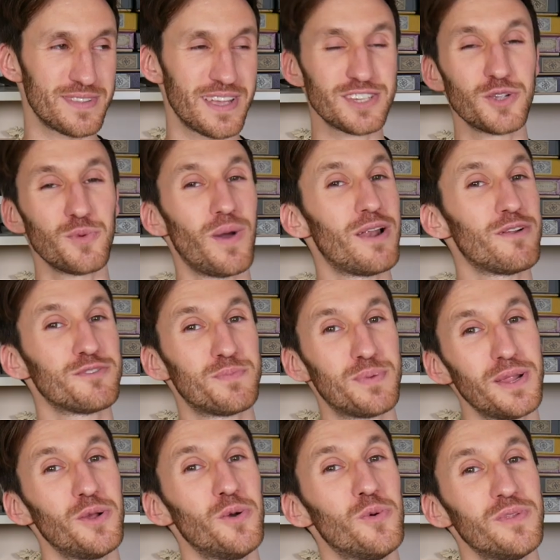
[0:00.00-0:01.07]
it was actually while I was
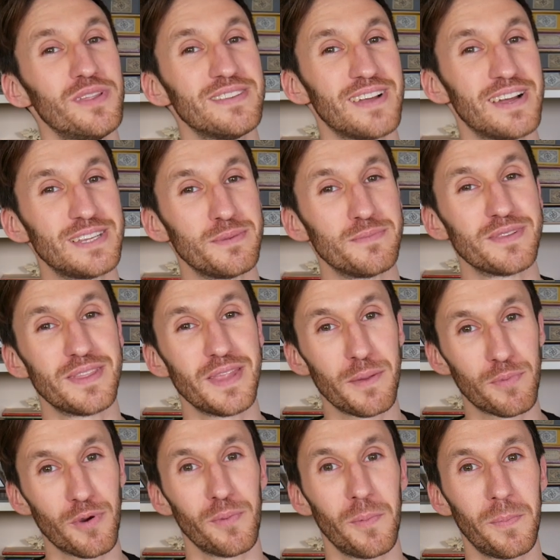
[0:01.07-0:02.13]
putting all these items in their
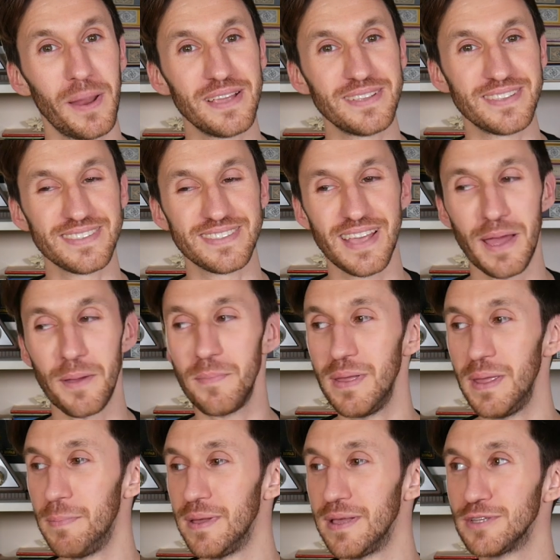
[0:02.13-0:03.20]
proper places that
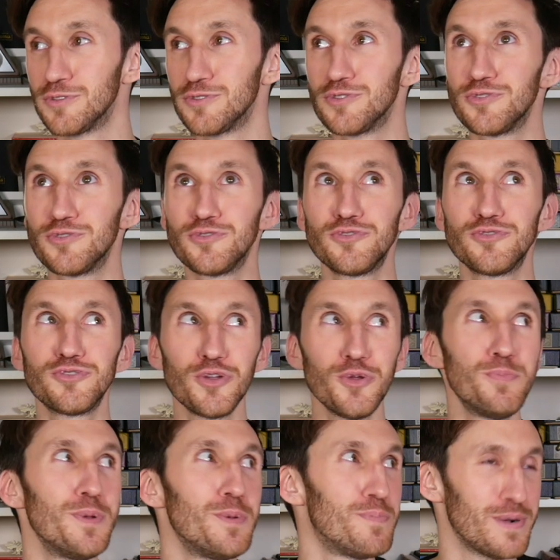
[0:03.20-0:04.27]
me being
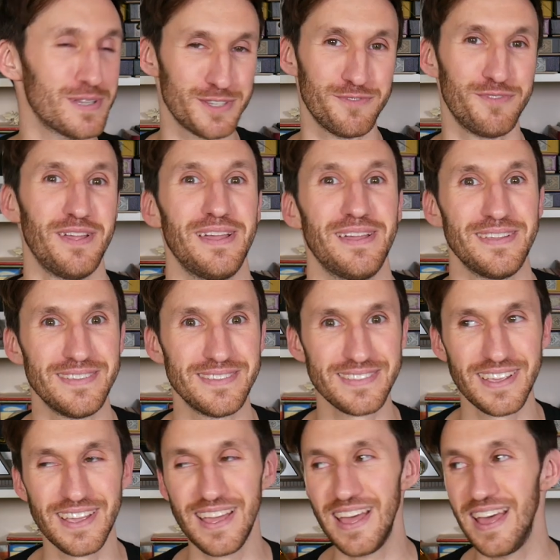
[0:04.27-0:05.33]
stupid
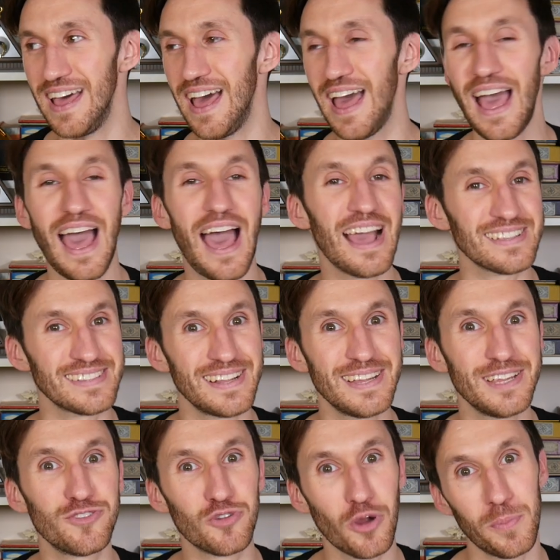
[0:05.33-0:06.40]
butterfingers
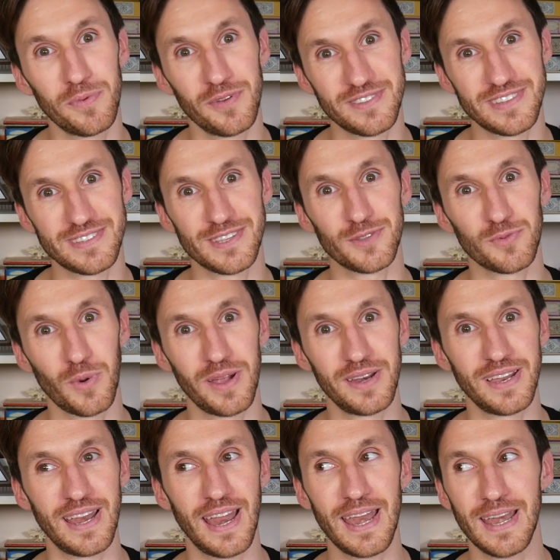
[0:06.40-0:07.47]
accidentally dropped Narcissa's
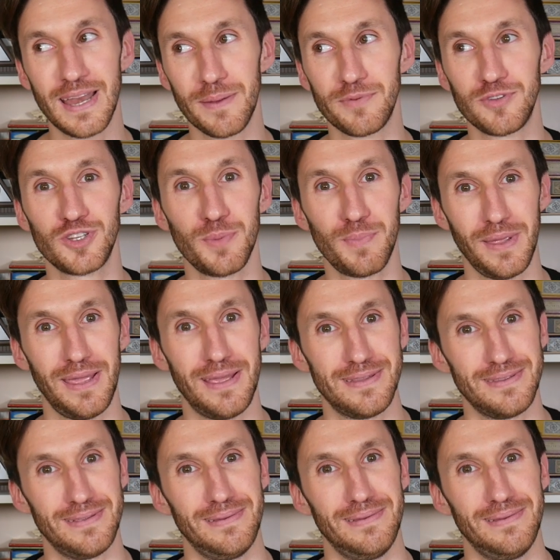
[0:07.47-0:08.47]
wand and ended up chipping it.